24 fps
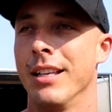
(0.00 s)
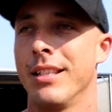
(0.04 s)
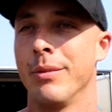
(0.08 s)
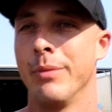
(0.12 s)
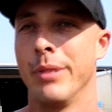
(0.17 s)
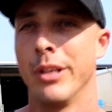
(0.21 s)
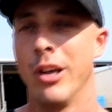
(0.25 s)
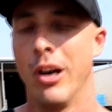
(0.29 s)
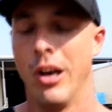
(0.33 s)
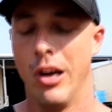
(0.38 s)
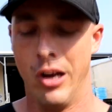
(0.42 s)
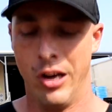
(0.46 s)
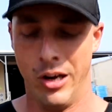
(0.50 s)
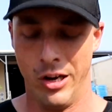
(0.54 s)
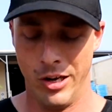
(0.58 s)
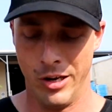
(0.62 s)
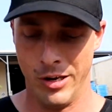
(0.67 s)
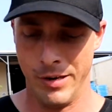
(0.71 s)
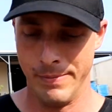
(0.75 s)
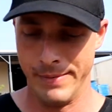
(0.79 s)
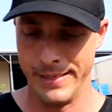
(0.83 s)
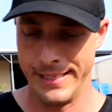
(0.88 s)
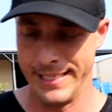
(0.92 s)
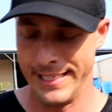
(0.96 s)
So we got
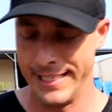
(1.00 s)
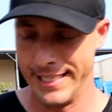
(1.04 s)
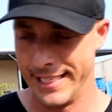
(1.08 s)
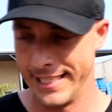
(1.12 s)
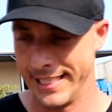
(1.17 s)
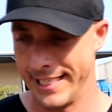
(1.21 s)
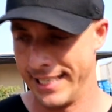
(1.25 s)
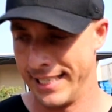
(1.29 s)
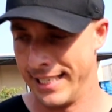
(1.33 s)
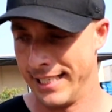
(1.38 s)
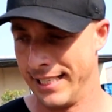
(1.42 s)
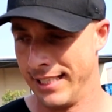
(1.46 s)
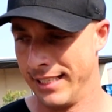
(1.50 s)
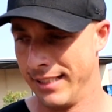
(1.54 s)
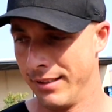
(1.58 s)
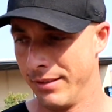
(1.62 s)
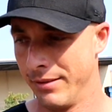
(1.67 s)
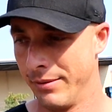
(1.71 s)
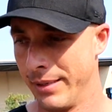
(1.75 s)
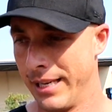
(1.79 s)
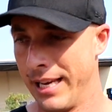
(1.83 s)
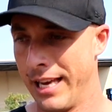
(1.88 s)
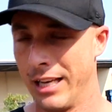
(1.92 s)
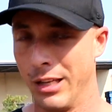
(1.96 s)
home and
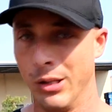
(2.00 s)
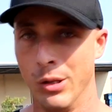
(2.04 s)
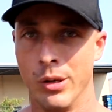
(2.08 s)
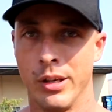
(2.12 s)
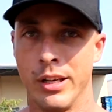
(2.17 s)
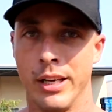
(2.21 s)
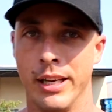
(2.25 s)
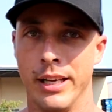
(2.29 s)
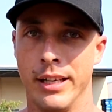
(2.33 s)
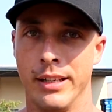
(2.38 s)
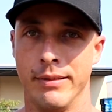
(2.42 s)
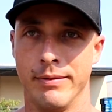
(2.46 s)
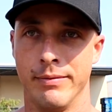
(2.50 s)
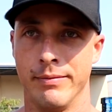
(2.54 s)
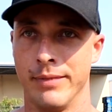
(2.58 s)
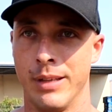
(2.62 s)
we had a look at it.